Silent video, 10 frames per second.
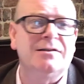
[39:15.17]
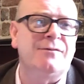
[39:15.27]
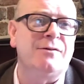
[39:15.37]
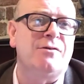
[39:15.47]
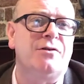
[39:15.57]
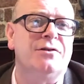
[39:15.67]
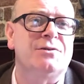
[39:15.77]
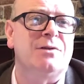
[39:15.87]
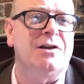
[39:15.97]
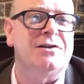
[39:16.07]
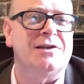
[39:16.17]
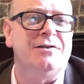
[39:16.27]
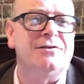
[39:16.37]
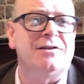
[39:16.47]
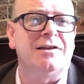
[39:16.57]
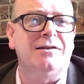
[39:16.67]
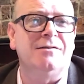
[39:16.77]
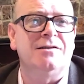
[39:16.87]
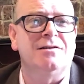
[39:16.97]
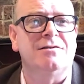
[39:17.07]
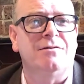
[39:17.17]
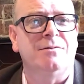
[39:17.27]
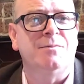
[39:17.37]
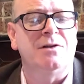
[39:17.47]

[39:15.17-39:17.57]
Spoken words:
If we're honest with ourselves, I think it's not.